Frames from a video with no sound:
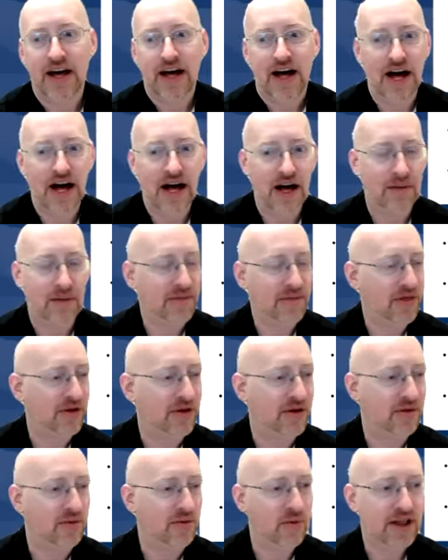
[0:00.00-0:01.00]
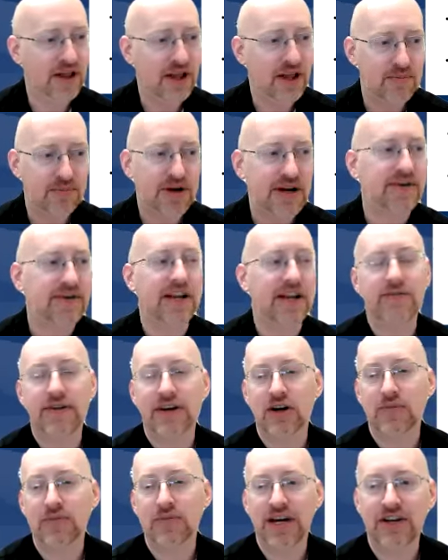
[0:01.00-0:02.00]
The really brief
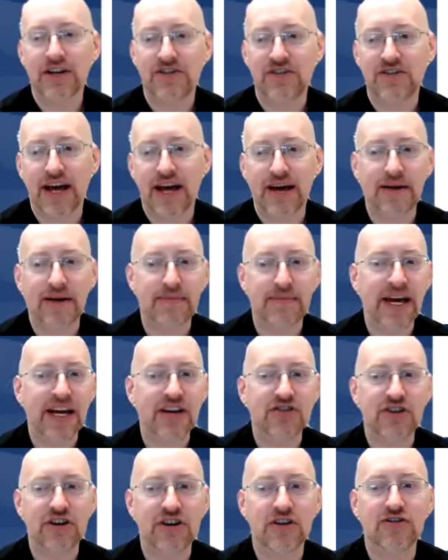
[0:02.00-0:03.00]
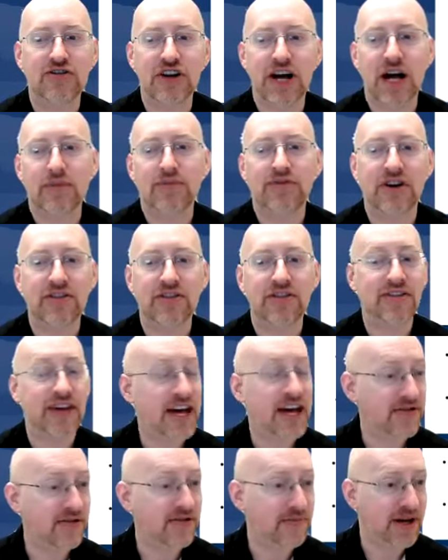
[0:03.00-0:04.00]
elevator pitch is I make sure your jobs are
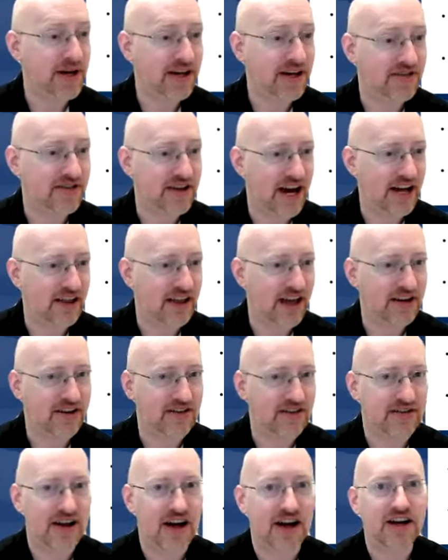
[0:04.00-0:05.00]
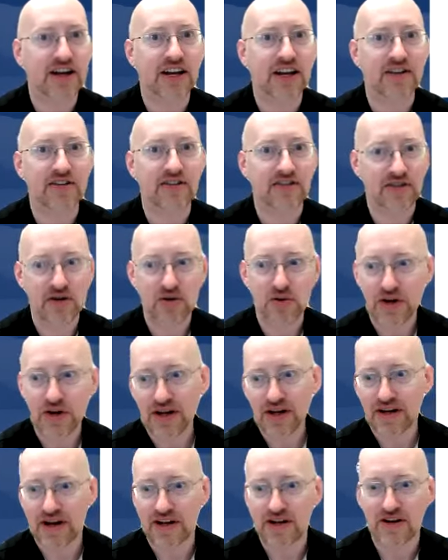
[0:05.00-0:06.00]
safe because Highline is not getting sued
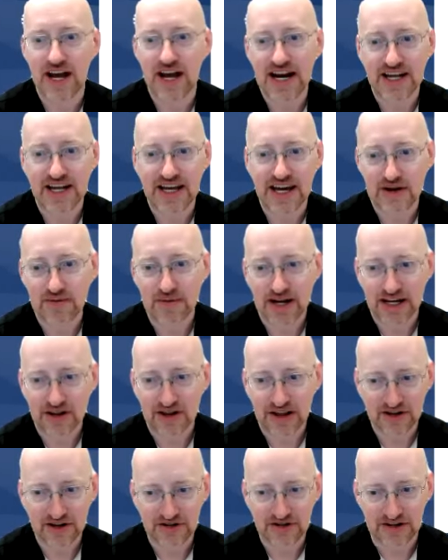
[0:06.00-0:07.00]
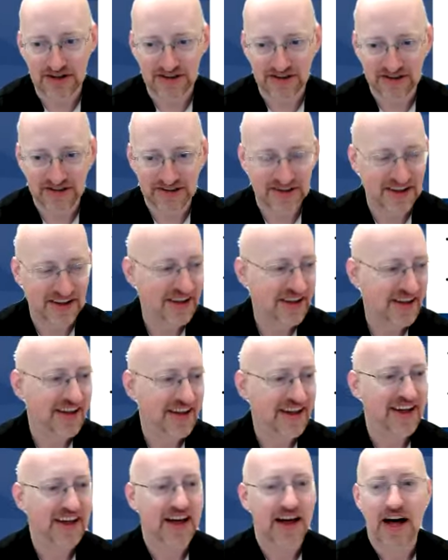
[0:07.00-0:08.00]
under ADA regulations.
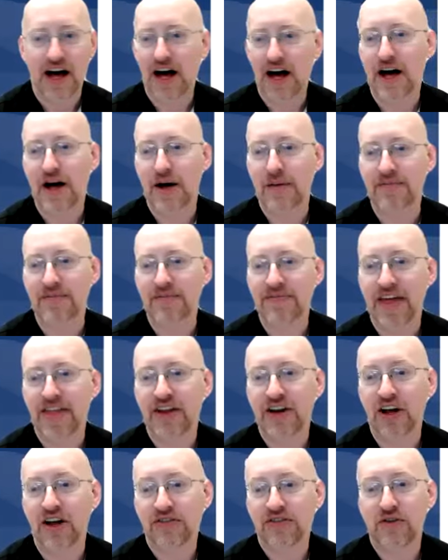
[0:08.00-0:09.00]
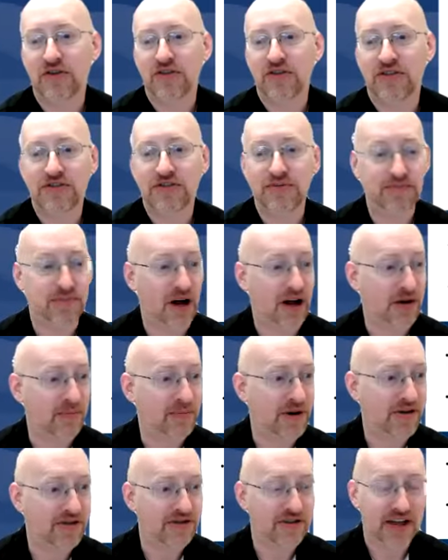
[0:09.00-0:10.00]
And then also just on a
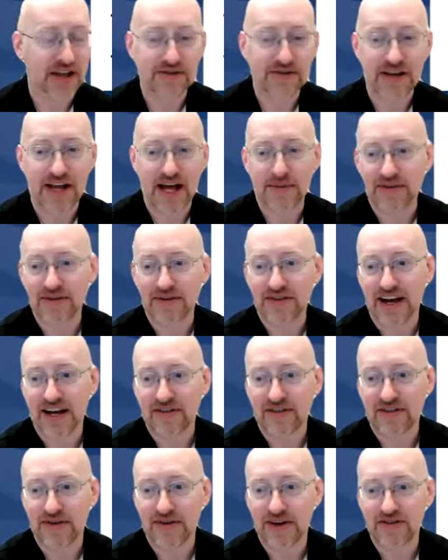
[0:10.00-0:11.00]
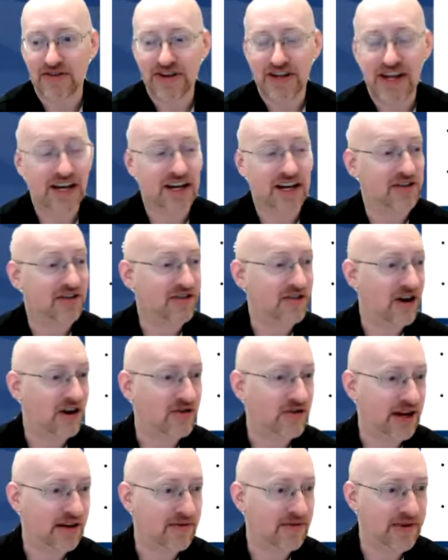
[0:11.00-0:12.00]
personal level, I'm a science fiction geek and a Star
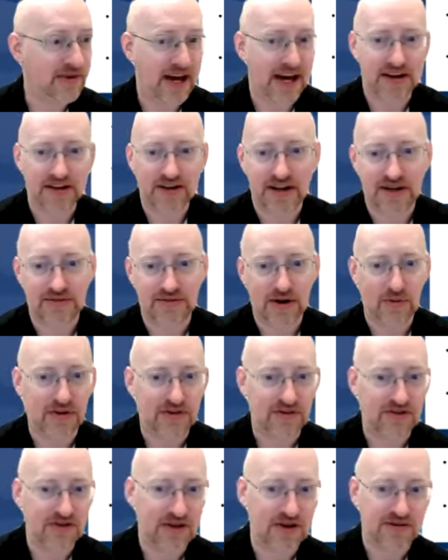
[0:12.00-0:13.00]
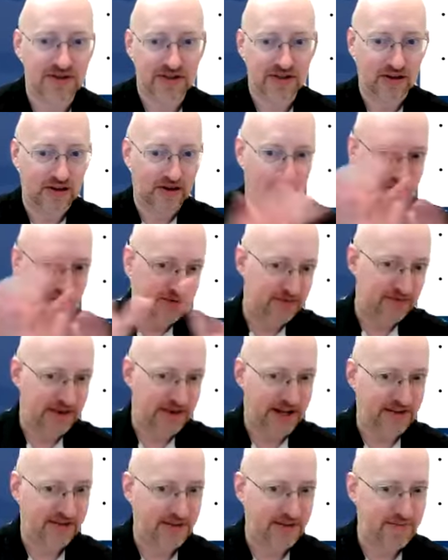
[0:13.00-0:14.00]
Trek fan. If I wasn't using the little
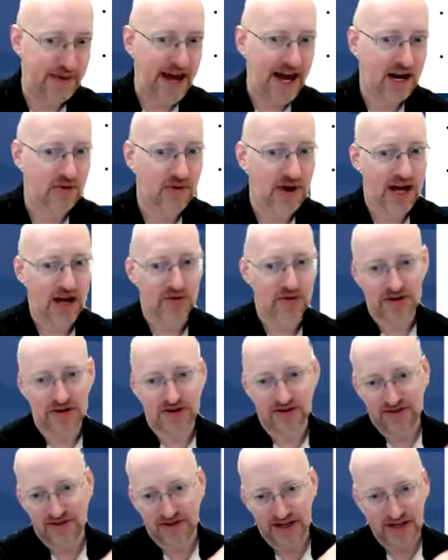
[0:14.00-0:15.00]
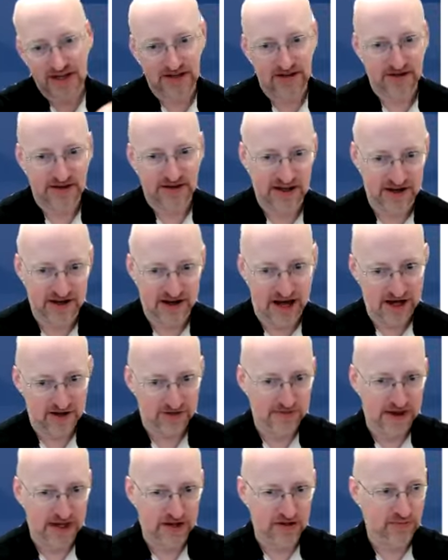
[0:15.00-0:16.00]
fancy background, you'd see an
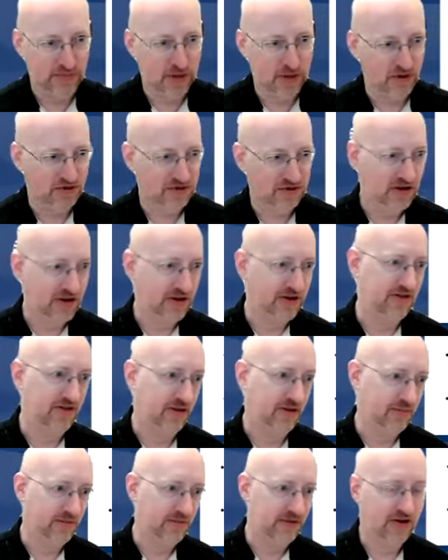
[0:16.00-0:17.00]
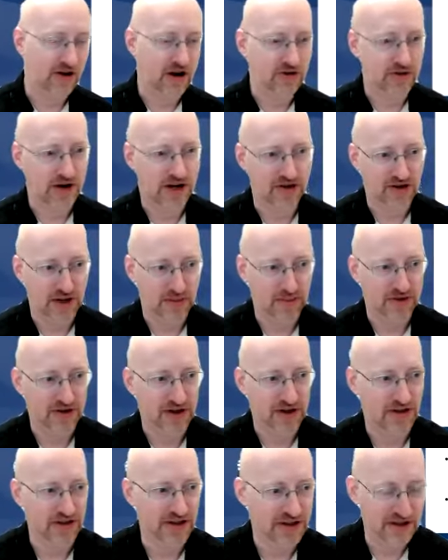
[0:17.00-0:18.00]
X-Files poster and some Star Trek ships
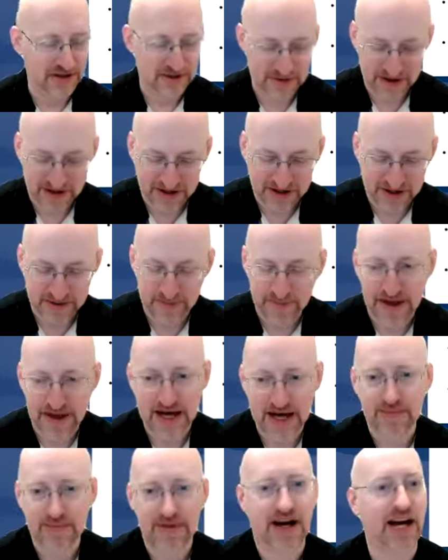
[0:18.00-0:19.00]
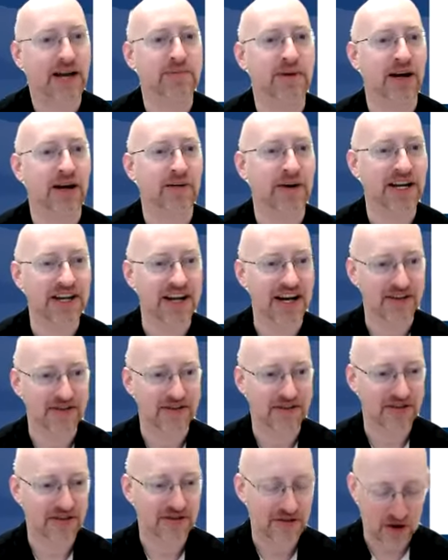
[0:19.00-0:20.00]
on the back behind me on my
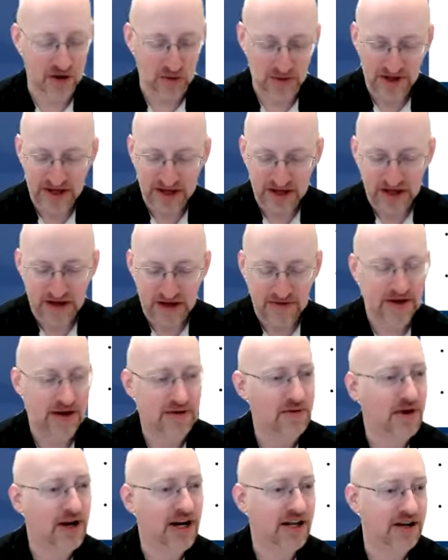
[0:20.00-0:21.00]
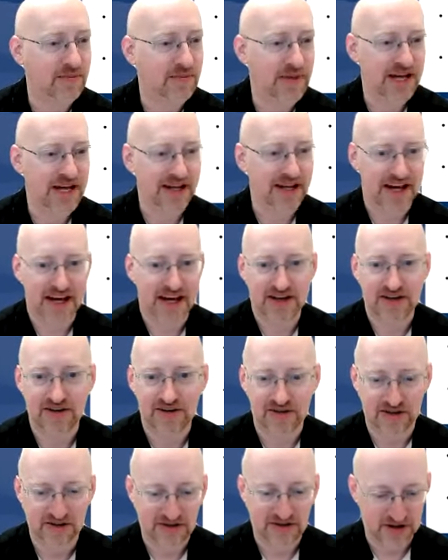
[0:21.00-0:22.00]
desk. So if you ever run into me and
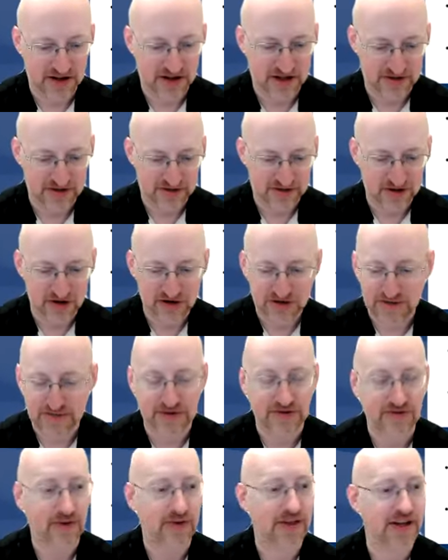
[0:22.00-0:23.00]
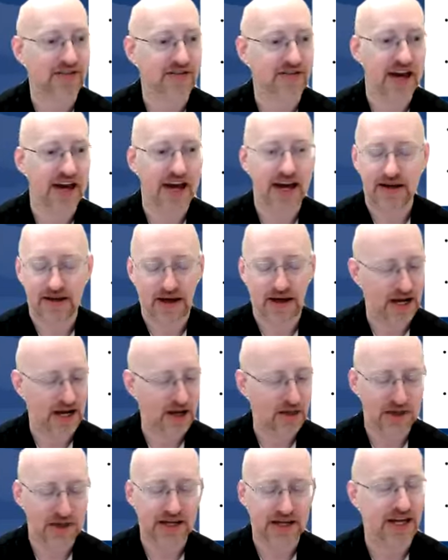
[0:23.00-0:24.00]
just searching for something to say,
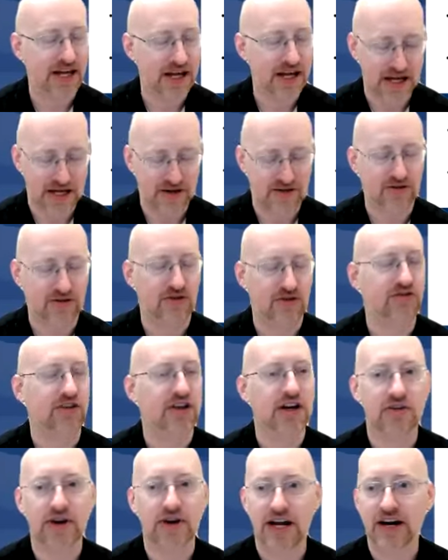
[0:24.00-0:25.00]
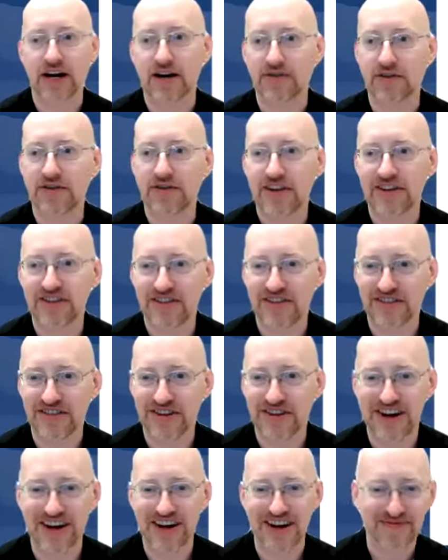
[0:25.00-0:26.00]
anything geeky is usually a great conversation
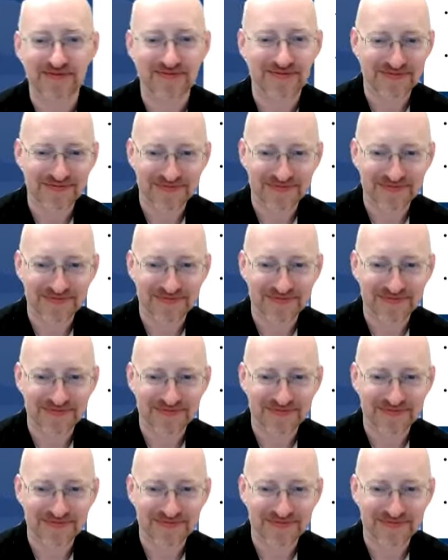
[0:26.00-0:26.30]
starter.